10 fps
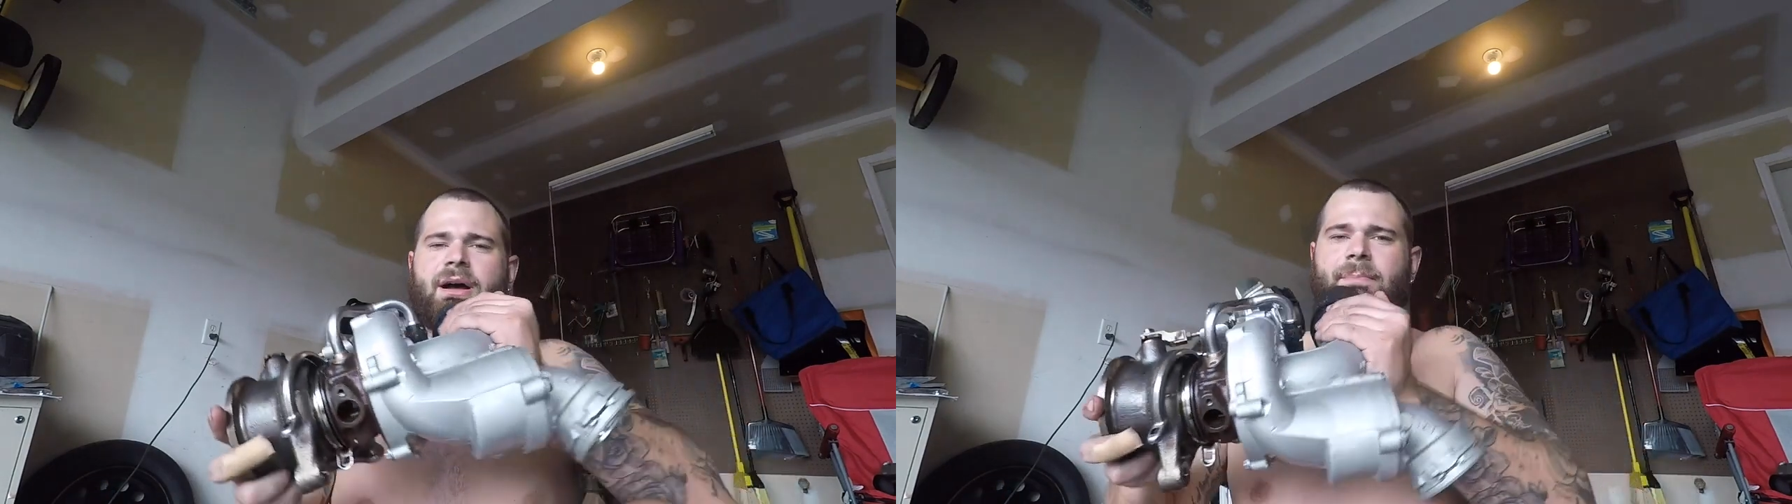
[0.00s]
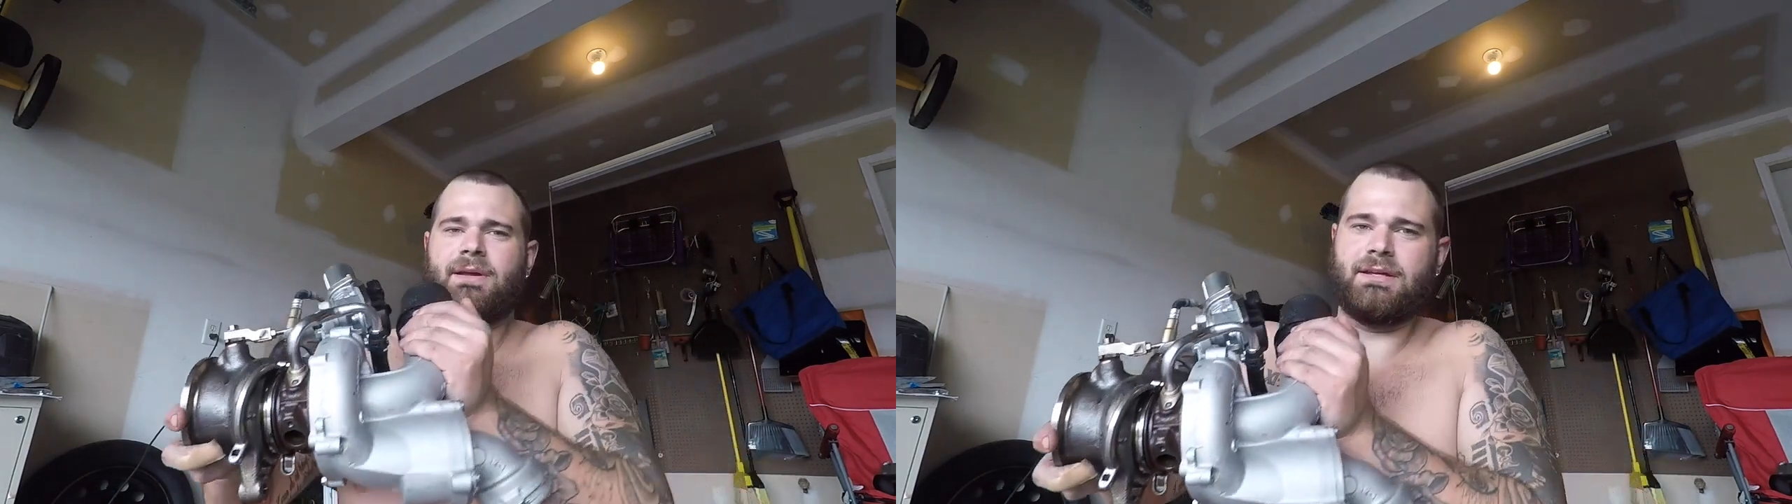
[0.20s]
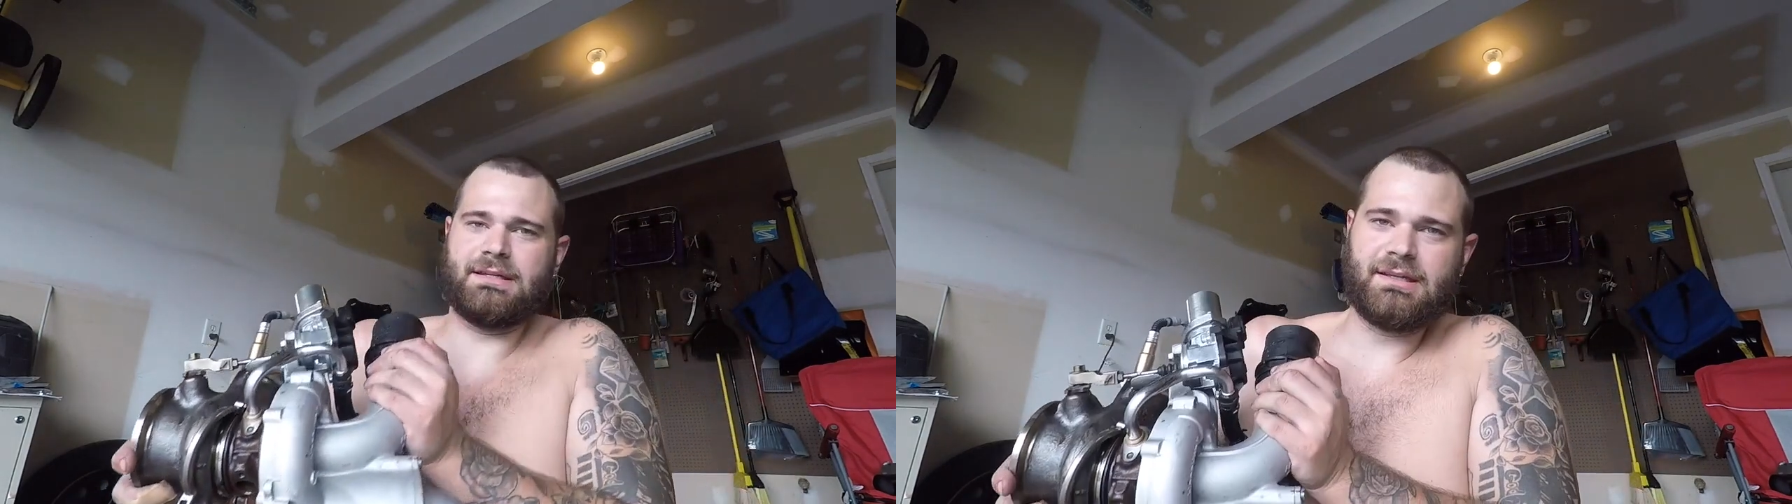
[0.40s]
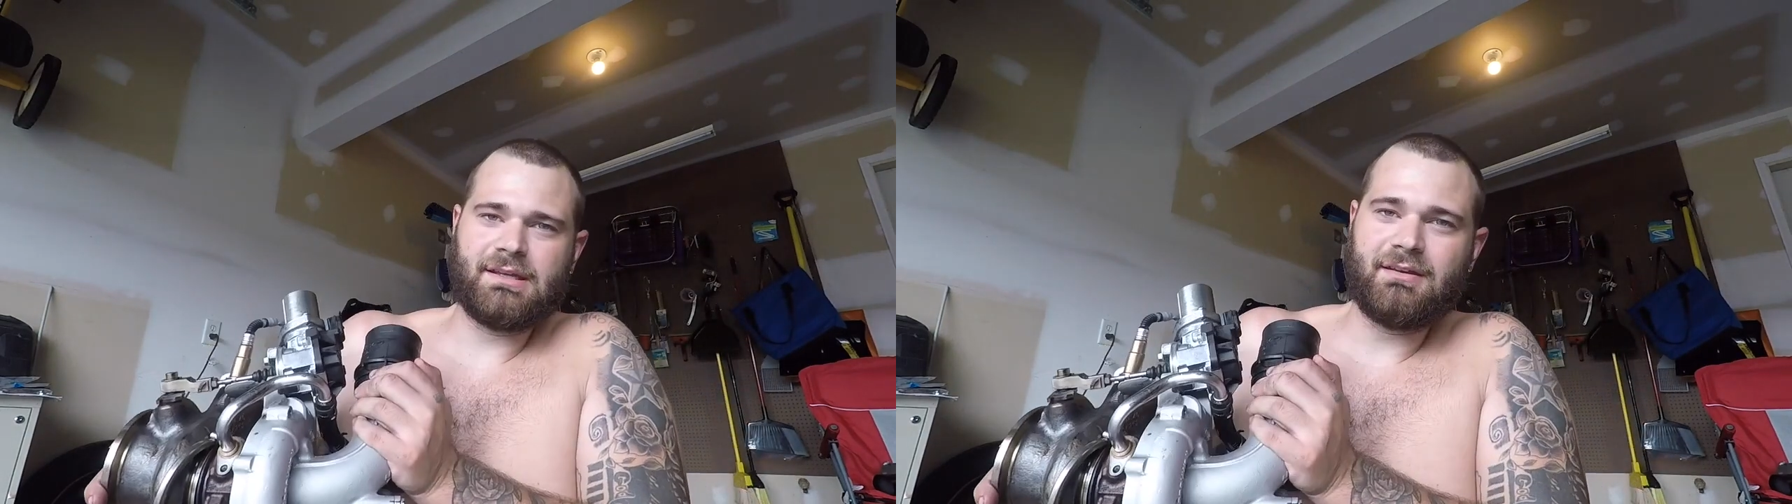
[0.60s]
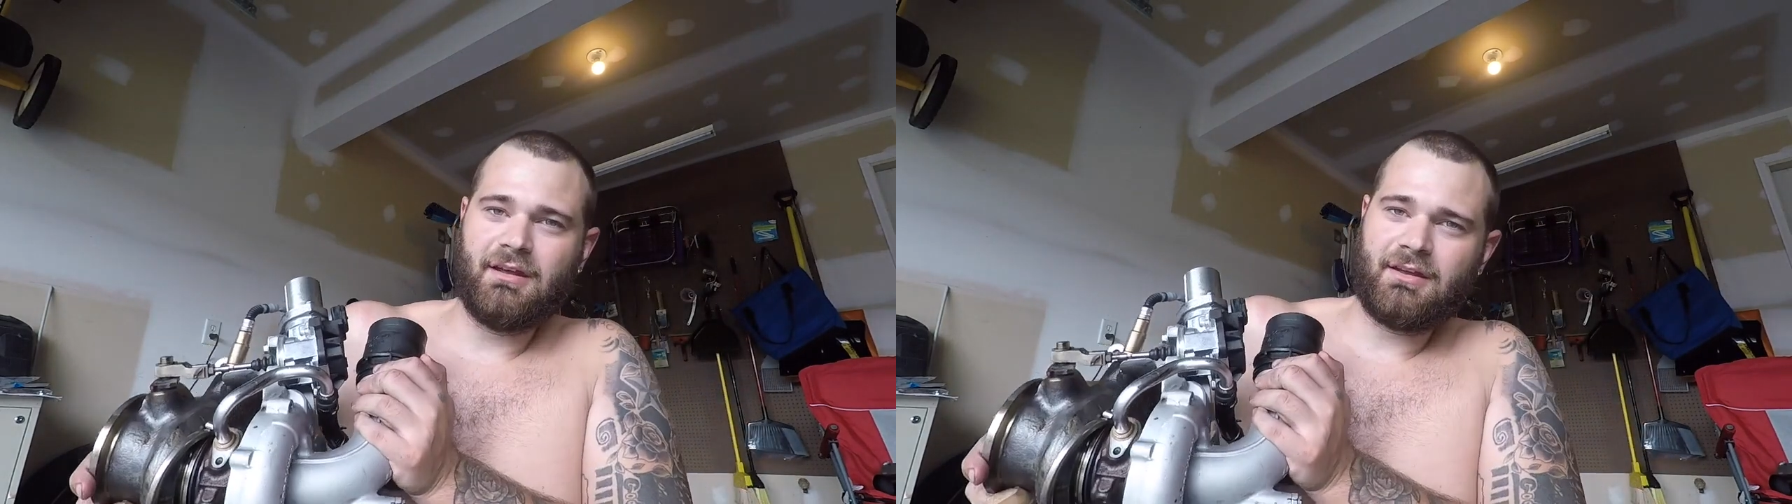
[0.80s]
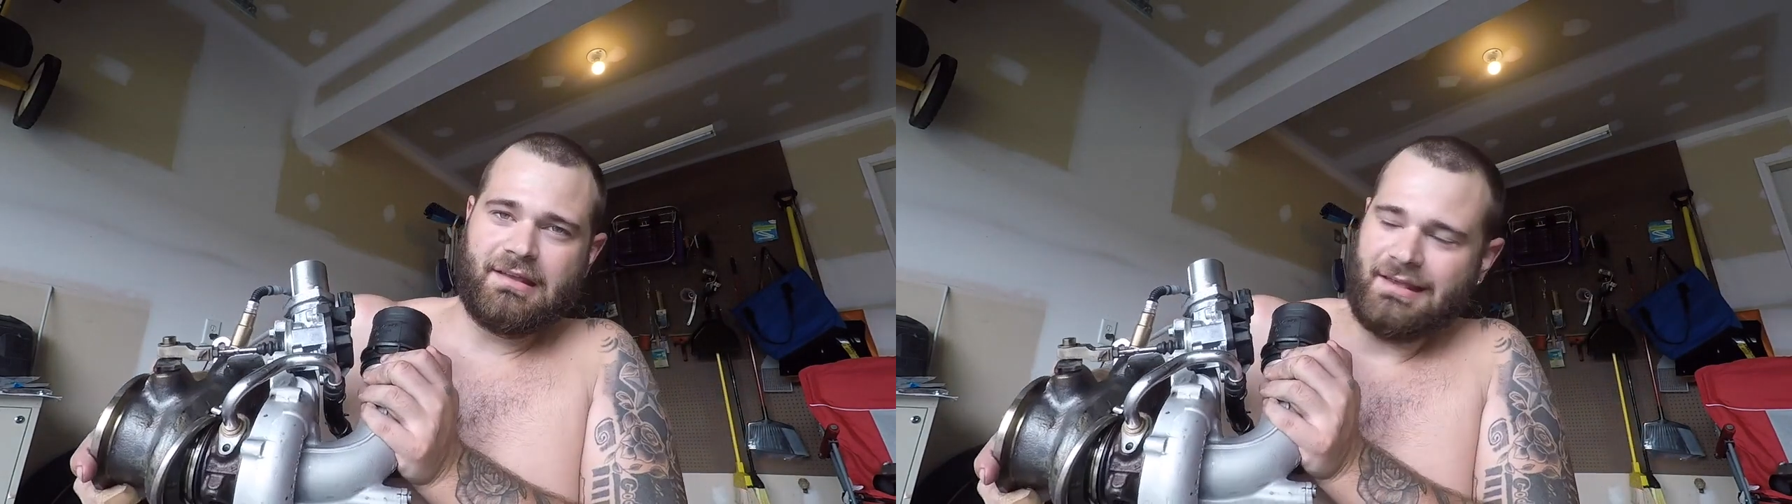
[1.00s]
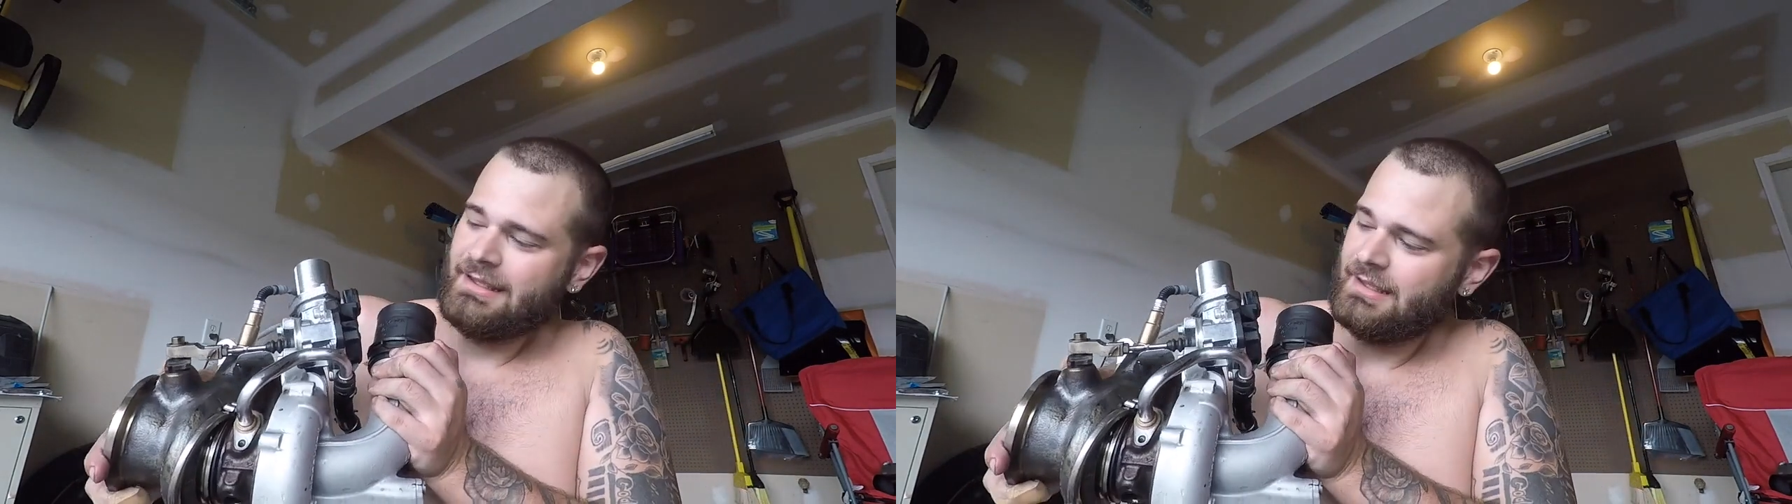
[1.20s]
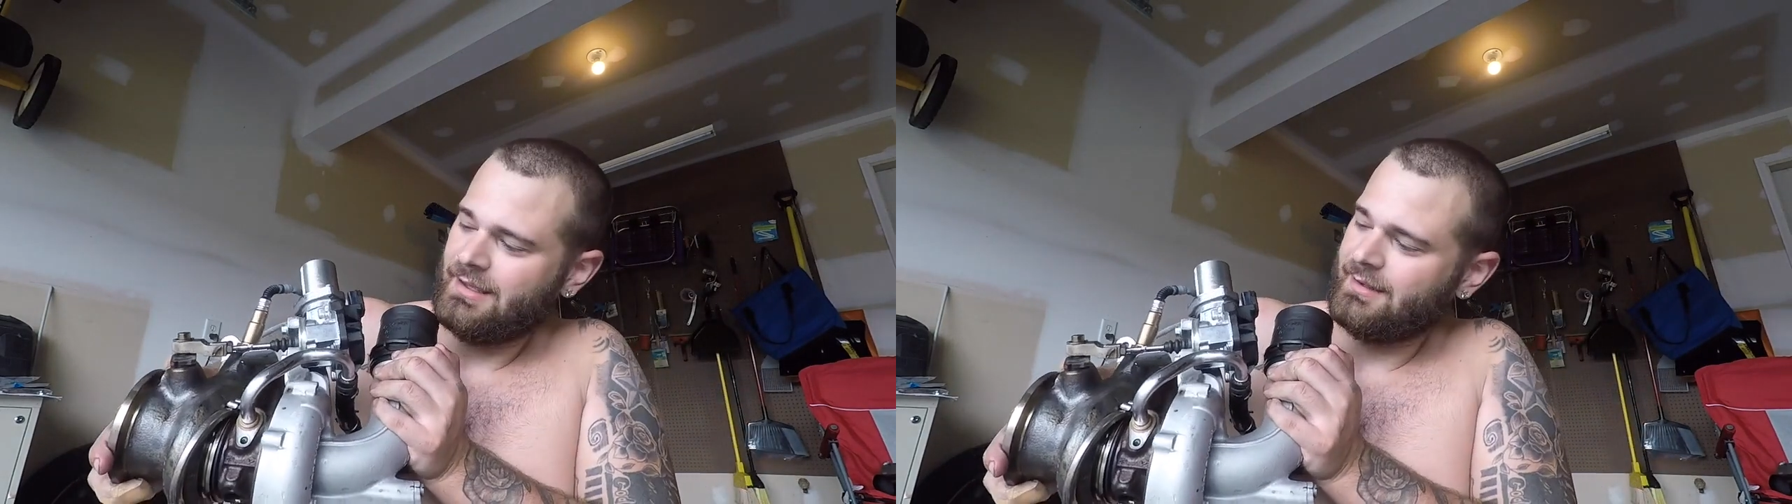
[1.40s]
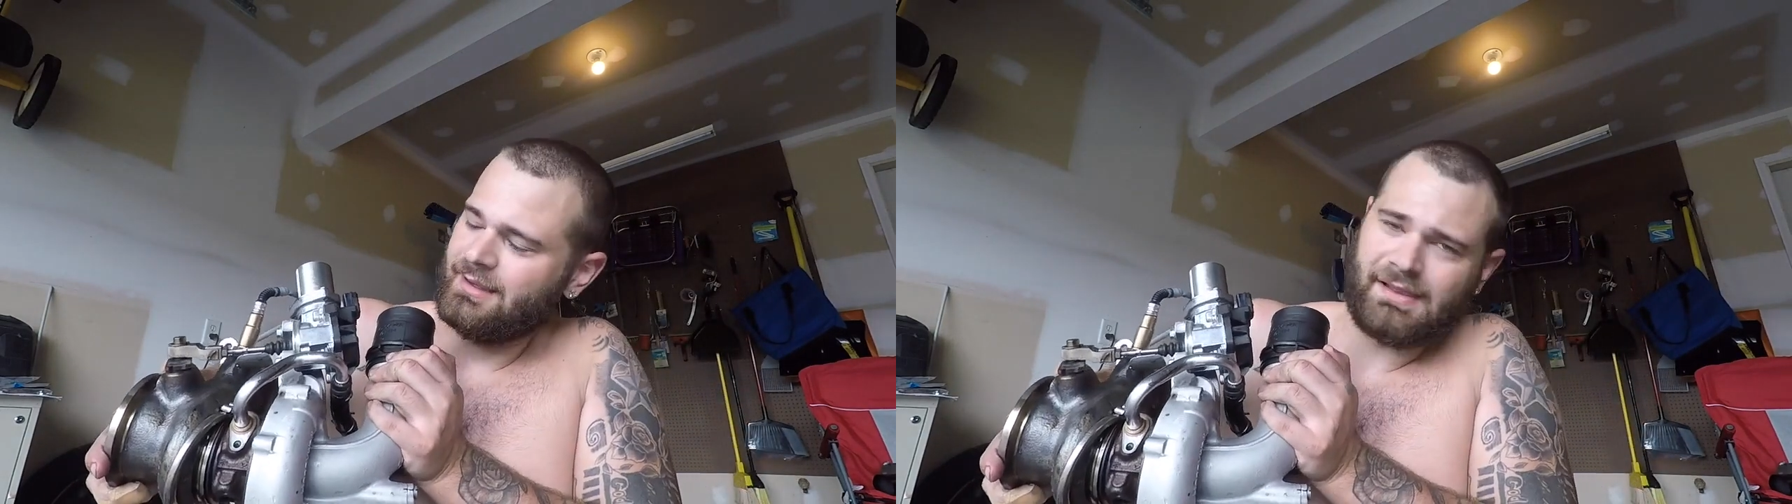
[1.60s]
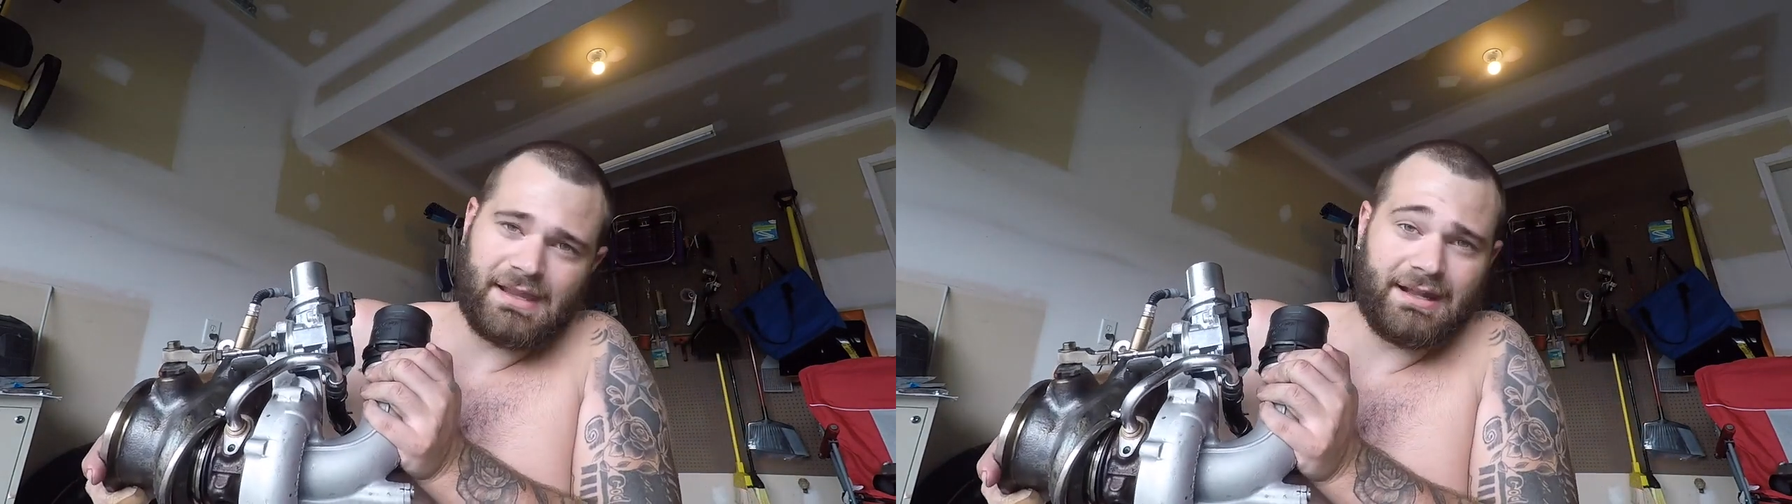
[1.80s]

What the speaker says: up and